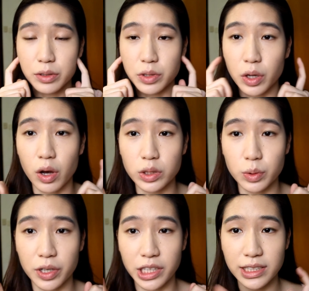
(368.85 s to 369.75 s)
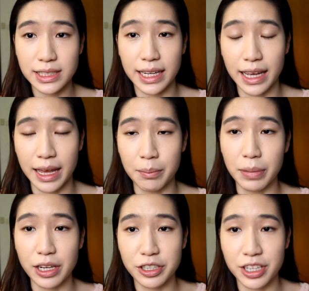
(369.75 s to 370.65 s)
to the contouring stick and
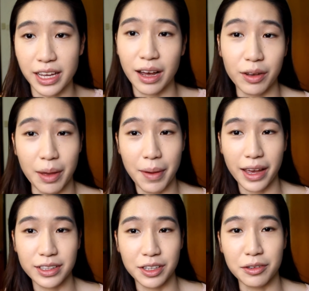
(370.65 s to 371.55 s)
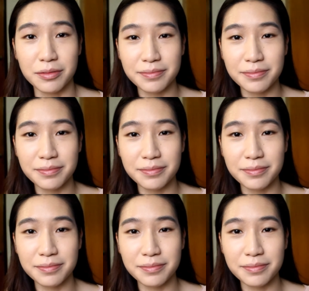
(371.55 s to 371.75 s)
blush stick, I'll get back to you.